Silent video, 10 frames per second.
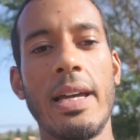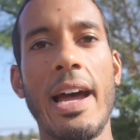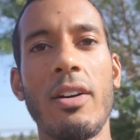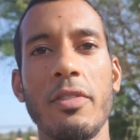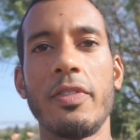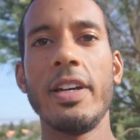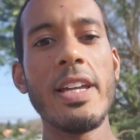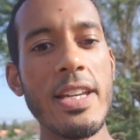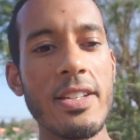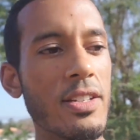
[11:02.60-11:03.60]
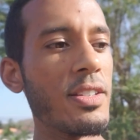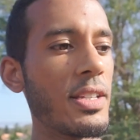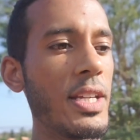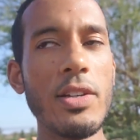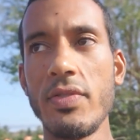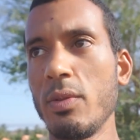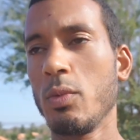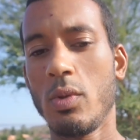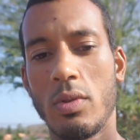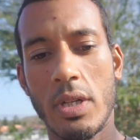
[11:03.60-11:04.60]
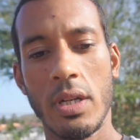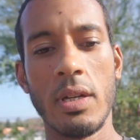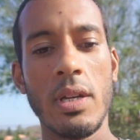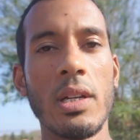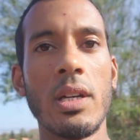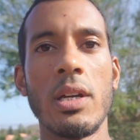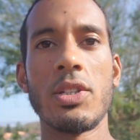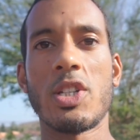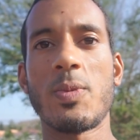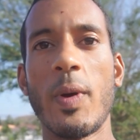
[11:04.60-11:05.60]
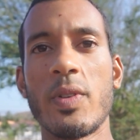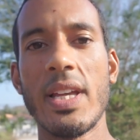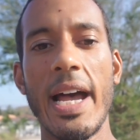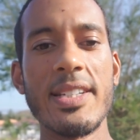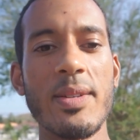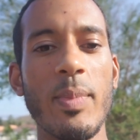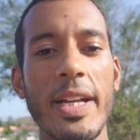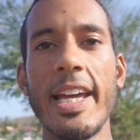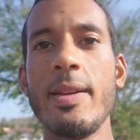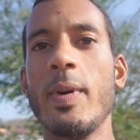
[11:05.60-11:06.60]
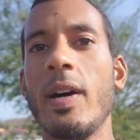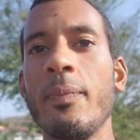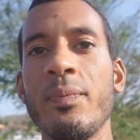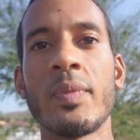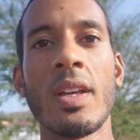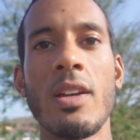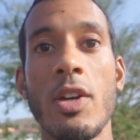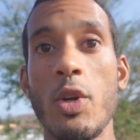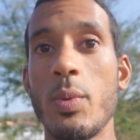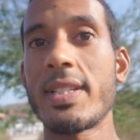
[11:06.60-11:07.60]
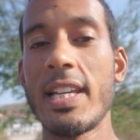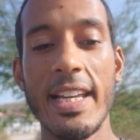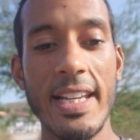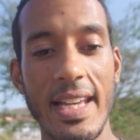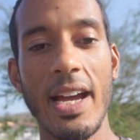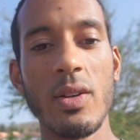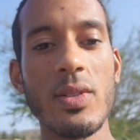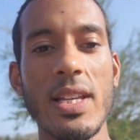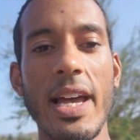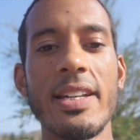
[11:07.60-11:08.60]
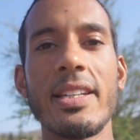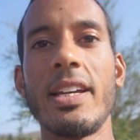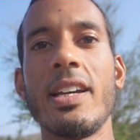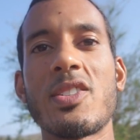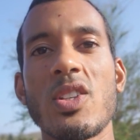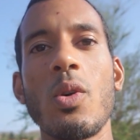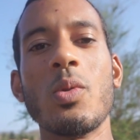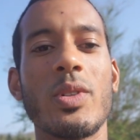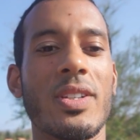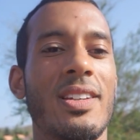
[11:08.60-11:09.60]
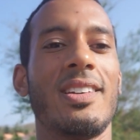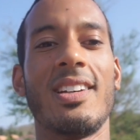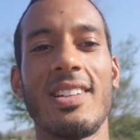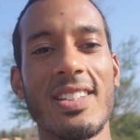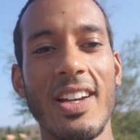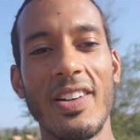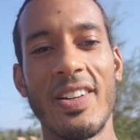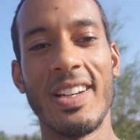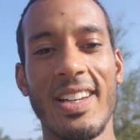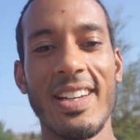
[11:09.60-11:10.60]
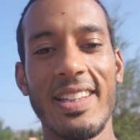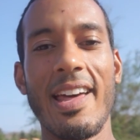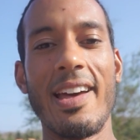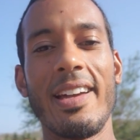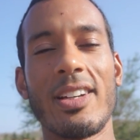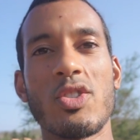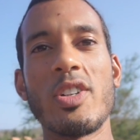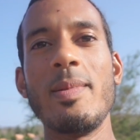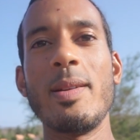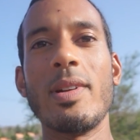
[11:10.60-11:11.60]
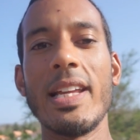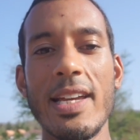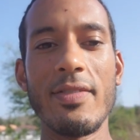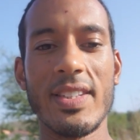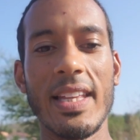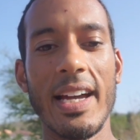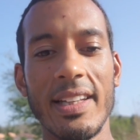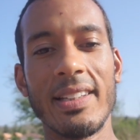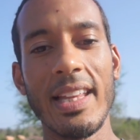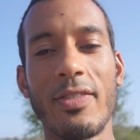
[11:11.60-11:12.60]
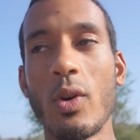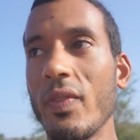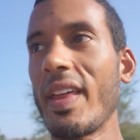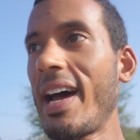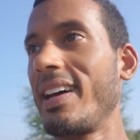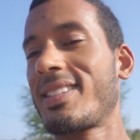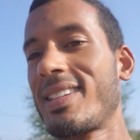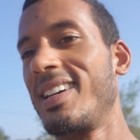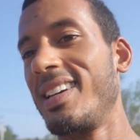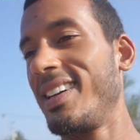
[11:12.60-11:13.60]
Out for Eden's evening walk. Just spoke to Adam, my neighbour, who was selling his house, and it has sold. So they're extremely relieved that they've got that